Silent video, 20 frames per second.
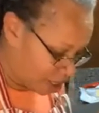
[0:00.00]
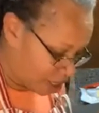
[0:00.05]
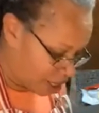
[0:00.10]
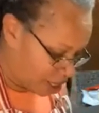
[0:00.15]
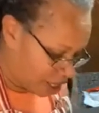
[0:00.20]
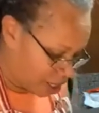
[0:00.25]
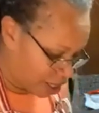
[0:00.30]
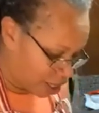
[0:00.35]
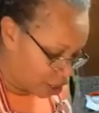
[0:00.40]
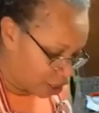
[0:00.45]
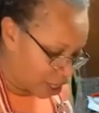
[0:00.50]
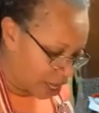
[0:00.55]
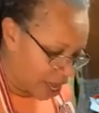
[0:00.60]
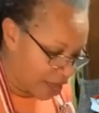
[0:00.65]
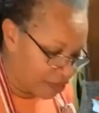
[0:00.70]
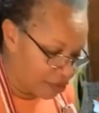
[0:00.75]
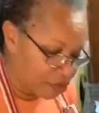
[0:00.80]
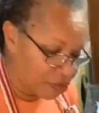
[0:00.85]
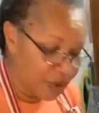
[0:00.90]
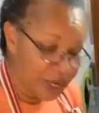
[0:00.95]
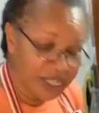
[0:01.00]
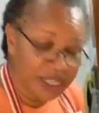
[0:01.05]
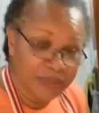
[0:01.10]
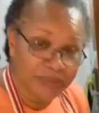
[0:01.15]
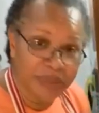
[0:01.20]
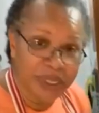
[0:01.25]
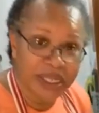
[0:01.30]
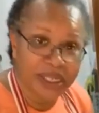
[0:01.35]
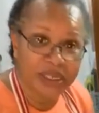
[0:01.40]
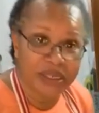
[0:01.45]
look at the recipes
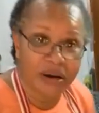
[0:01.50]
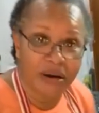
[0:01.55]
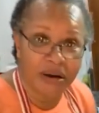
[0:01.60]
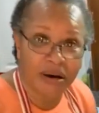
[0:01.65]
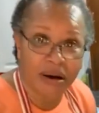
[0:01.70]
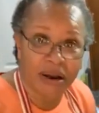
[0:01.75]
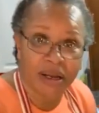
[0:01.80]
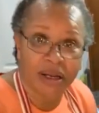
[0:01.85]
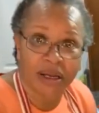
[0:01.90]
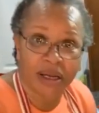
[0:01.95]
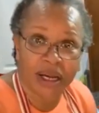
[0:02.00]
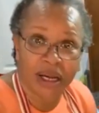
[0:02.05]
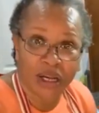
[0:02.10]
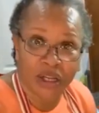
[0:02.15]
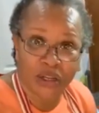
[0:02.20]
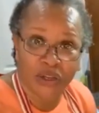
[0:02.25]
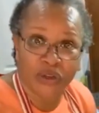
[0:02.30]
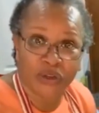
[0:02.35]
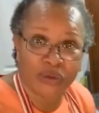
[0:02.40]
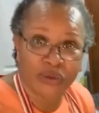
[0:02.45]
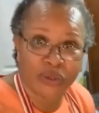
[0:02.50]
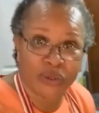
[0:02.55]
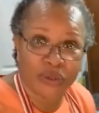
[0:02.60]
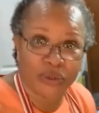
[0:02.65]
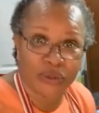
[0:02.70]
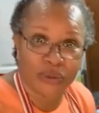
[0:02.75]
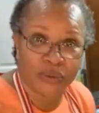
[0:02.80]
on YouTube,